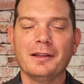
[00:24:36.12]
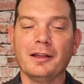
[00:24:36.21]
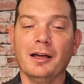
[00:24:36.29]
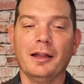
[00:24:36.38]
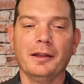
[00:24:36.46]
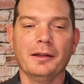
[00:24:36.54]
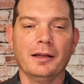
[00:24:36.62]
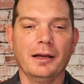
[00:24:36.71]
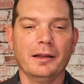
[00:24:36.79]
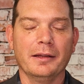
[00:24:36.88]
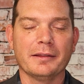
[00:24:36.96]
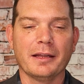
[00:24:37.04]

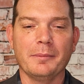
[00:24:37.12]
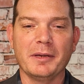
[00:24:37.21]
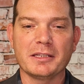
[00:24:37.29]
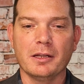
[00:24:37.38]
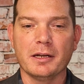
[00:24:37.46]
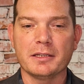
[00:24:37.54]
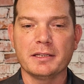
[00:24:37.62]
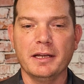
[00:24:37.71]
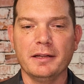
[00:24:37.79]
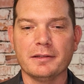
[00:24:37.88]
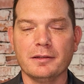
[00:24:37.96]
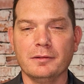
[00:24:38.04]
I like that. Makes a lot of
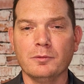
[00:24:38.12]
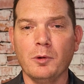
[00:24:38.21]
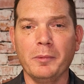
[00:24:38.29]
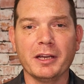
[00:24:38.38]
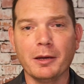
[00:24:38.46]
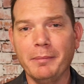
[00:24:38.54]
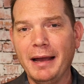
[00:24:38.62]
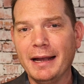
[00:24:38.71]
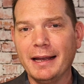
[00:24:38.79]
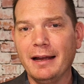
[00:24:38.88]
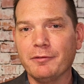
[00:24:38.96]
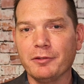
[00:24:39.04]
sense. And when we come
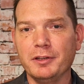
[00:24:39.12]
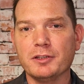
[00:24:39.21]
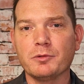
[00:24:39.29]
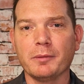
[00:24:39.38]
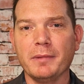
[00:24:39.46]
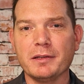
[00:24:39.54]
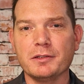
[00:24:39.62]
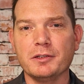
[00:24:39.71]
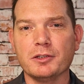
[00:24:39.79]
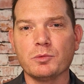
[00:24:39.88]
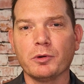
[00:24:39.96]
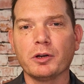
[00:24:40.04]
back after these quick
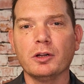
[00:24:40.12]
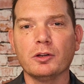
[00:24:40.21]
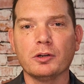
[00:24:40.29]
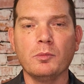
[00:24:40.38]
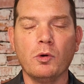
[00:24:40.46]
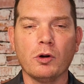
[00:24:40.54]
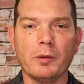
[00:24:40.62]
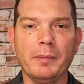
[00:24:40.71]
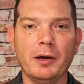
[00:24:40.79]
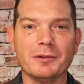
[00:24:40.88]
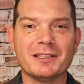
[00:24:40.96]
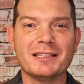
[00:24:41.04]
messages, we're going to learn more
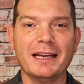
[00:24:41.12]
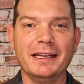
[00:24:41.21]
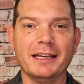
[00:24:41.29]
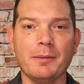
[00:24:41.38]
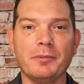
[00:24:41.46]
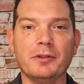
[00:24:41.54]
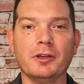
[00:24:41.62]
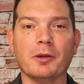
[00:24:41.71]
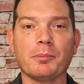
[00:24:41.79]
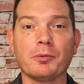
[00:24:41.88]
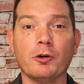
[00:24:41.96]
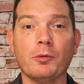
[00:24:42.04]
about setting up the
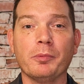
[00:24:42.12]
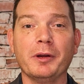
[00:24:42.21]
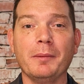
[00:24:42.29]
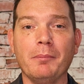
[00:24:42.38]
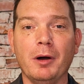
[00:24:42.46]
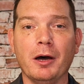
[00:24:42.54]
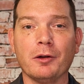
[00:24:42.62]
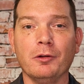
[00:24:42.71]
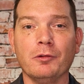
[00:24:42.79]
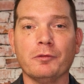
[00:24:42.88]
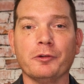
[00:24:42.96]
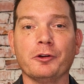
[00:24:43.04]
appropriate
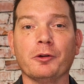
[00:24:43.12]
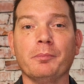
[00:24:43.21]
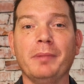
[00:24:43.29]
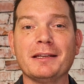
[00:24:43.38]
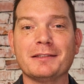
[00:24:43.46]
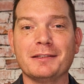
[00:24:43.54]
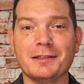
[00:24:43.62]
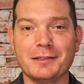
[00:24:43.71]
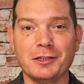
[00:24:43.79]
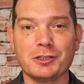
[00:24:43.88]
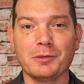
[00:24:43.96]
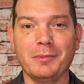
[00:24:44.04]
model for your best
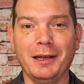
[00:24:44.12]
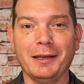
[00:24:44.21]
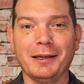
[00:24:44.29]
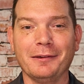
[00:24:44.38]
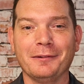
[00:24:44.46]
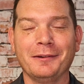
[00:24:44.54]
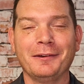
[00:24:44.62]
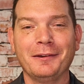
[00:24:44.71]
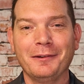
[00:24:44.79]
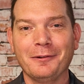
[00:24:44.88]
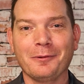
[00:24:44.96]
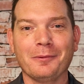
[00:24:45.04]
decision making.
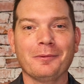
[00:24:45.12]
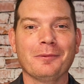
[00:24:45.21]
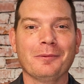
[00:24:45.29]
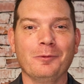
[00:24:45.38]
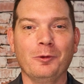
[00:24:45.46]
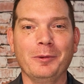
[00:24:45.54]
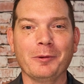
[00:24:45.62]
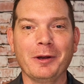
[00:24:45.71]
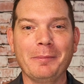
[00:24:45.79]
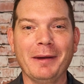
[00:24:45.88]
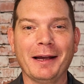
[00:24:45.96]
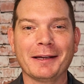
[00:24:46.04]
We'll be
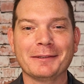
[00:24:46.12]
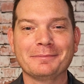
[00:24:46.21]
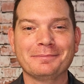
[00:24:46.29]
right back.